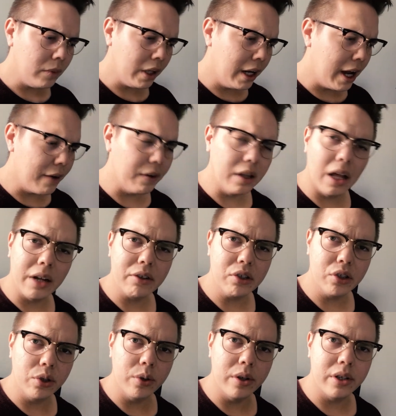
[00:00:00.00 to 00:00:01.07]
I have a lot of
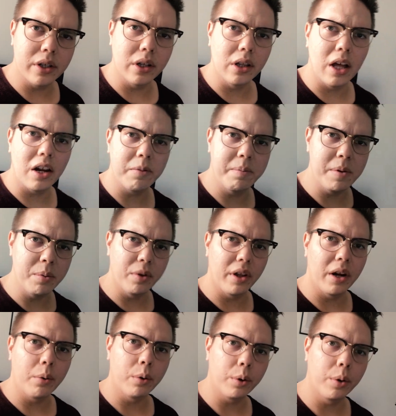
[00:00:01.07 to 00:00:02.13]
students and a lot of people that
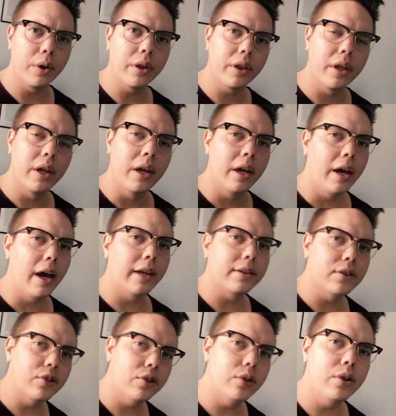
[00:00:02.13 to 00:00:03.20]
I work with at the
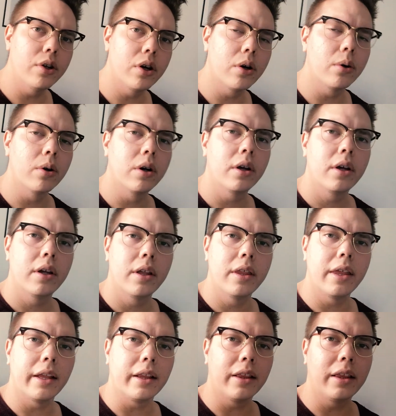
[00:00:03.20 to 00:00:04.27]
studio
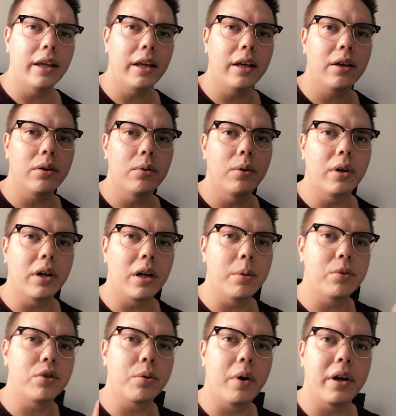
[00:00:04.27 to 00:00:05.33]
that think when it
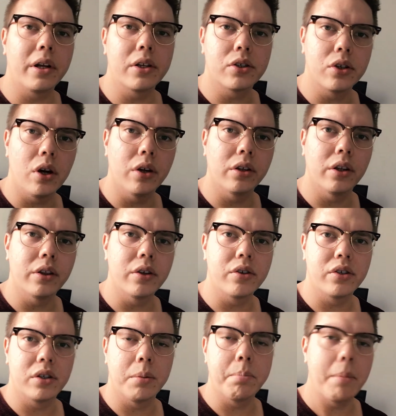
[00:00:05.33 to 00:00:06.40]
comes to writing a song that there's
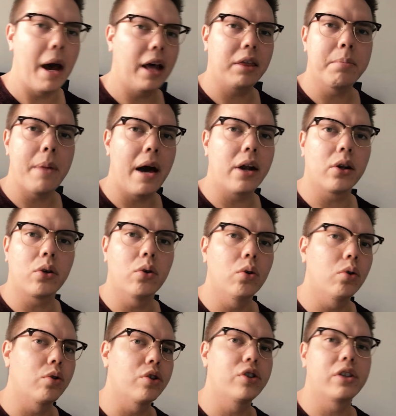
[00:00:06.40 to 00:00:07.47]
some mathematical
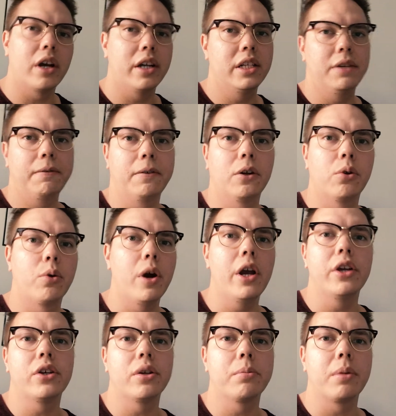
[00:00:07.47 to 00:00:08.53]
or scientific
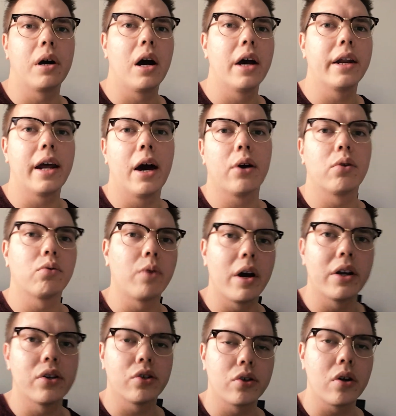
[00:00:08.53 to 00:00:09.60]
equation behind how to
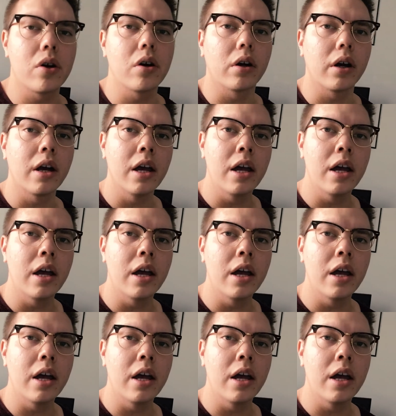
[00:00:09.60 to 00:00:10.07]
write a song.